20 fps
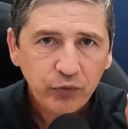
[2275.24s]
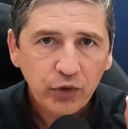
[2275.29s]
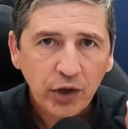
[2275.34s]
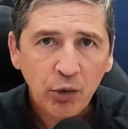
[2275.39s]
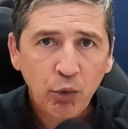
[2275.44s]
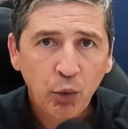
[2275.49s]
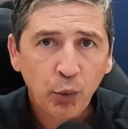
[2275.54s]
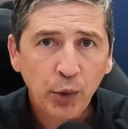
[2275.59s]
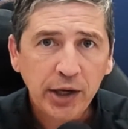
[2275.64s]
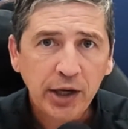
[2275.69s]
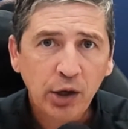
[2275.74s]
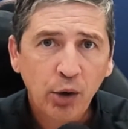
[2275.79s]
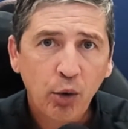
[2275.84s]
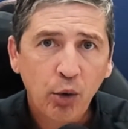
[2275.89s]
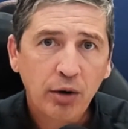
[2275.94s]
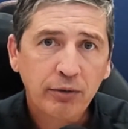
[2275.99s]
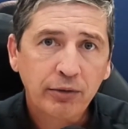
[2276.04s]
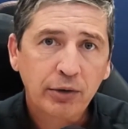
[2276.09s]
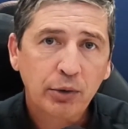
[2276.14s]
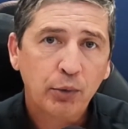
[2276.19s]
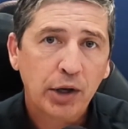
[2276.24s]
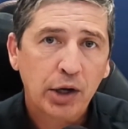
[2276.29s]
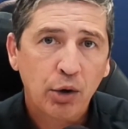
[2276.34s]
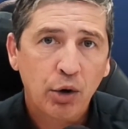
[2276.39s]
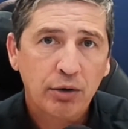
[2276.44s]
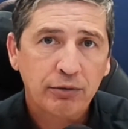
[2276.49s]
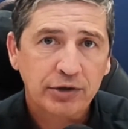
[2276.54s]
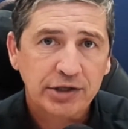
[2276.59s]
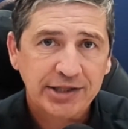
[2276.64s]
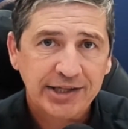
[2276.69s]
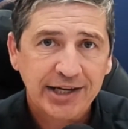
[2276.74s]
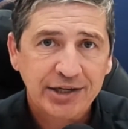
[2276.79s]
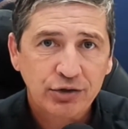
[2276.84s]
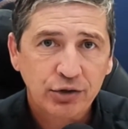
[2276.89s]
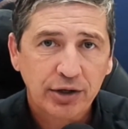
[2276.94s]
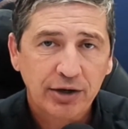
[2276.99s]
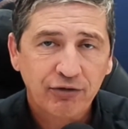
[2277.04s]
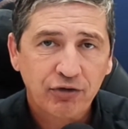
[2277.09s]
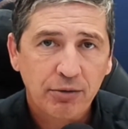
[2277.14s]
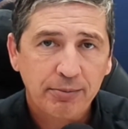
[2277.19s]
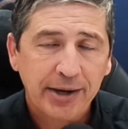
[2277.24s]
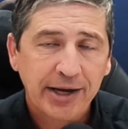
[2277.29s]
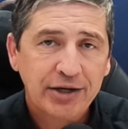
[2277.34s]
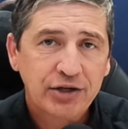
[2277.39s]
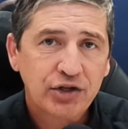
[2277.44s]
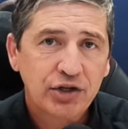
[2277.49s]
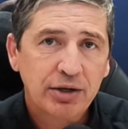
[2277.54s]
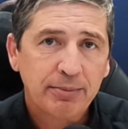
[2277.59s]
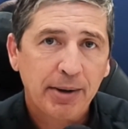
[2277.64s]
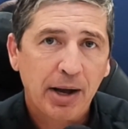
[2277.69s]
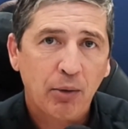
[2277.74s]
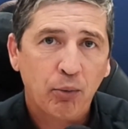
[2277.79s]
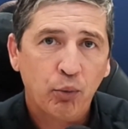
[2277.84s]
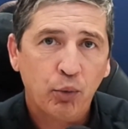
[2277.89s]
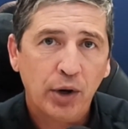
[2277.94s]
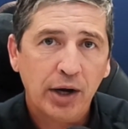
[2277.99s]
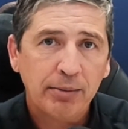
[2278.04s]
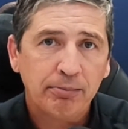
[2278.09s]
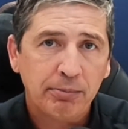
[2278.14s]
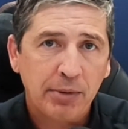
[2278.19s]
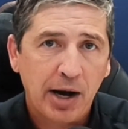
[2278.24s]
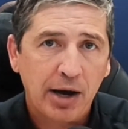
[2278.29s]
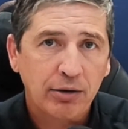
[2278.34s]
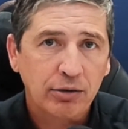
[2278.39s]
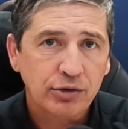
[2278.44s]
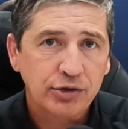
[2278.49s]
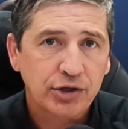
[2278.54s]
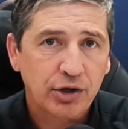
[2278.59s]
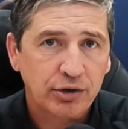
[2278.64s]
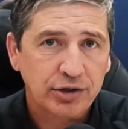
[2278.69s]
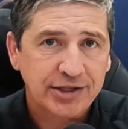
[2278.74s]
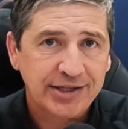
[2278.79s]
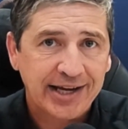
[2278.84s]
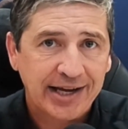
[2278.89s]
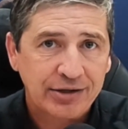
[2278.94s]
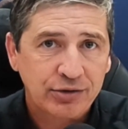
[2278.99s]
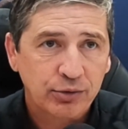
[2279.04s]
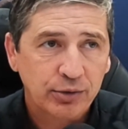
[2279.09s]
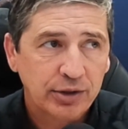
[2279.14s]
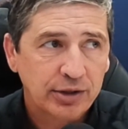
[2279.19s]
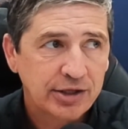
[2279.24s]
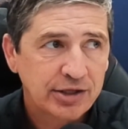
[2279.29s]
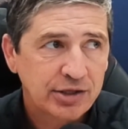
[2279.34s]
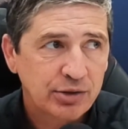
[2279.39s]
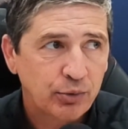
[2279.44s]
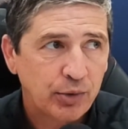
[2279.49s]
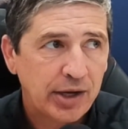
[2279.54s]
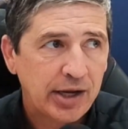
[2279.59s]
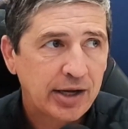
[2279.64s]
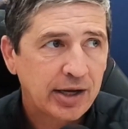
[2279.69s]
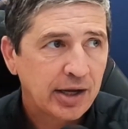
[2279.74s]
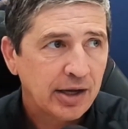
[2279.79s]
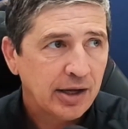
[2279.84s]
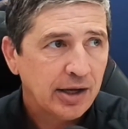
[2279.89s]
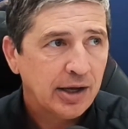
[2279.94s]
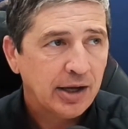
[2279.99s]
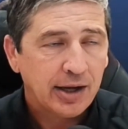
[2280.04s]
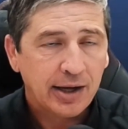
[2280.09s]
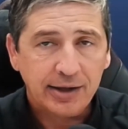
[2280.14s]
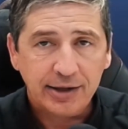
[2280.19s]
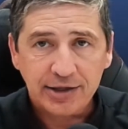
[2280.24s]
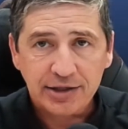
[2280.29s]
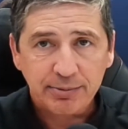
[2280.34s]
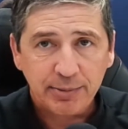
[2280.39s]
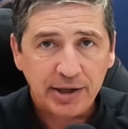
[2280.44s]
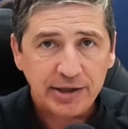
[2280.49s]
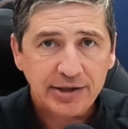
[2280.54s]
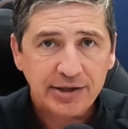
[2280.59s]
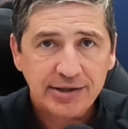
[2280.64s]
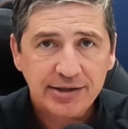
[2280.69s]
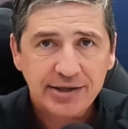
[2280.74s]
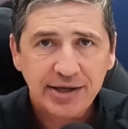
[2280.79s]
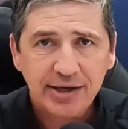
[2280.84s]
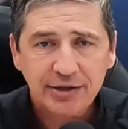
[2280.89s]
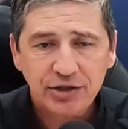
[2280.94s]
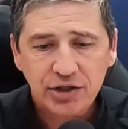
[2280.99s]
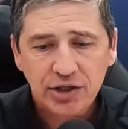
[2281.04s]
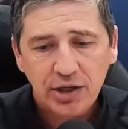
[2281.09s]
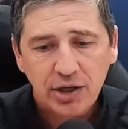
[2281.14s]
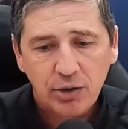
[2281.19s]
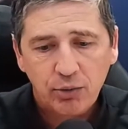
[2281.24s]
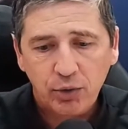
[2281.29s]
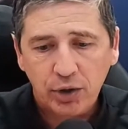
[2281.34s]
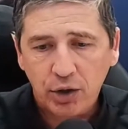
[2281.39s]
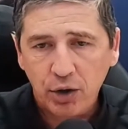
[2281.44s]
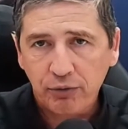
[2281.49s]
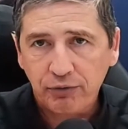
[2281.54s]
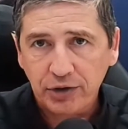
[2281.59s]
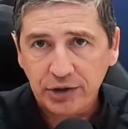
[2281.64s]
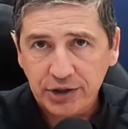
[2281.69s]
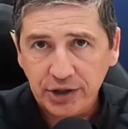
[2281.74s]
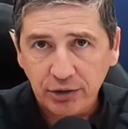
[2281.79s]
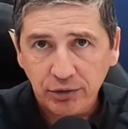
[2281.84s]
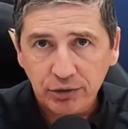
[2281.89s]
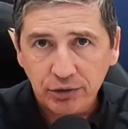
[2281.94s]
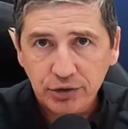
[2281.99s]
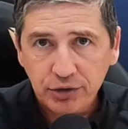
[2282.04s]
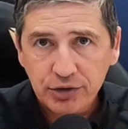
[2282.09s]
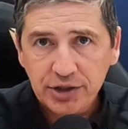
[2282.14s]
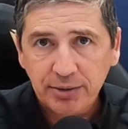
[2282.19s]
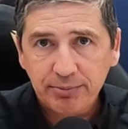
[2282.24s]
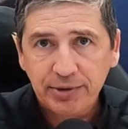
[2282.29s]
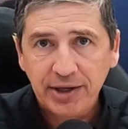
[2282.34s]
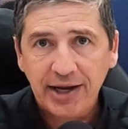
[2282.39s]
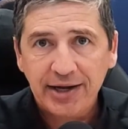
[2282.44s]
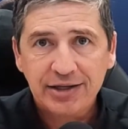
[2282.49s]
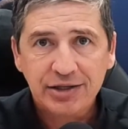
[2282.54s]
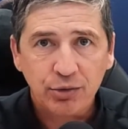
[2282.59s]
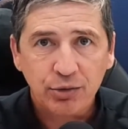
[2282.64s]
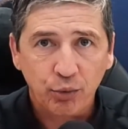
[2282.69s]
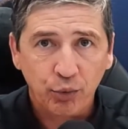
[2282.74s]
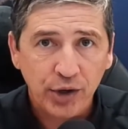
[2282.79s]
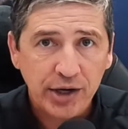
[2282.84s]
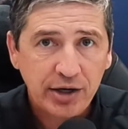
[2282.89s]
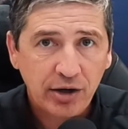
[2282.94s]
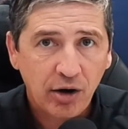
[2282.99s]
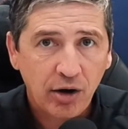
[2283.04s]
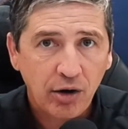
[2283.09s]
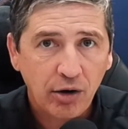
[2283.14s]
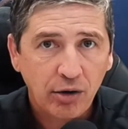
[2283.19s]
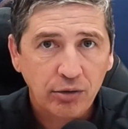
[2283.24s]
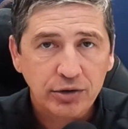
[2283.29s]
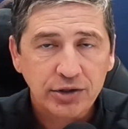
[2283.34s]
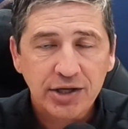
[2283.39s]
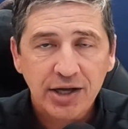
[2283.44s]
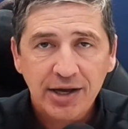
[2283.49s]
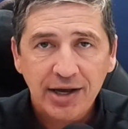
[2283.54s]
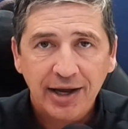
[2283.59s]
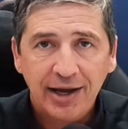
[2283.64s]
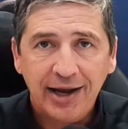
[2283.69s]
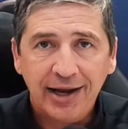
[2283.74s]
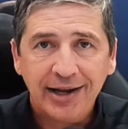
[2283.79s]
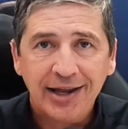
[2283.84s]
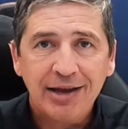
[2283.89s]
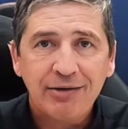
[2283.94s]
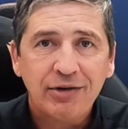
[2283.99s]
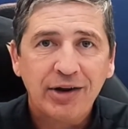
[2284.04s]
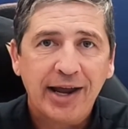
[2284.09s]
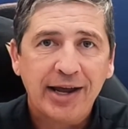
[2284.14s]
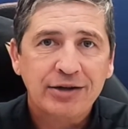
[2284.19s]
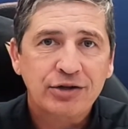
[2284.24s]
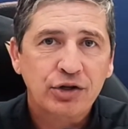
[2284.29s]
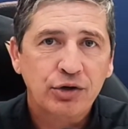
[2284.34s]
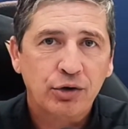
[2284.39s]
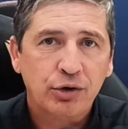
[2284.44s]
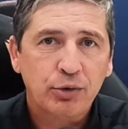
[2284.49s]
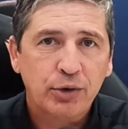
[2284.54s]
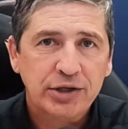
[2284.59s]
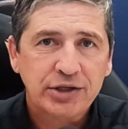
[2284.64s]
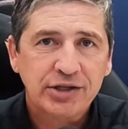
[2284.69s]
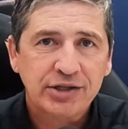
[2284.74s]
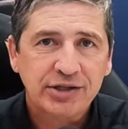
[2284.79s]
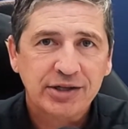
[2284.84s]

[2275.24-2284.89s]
where we can go over we go over scheduling information about what models are scheduling this week and this month and such we go over dealer news updates recalls and even answer your questions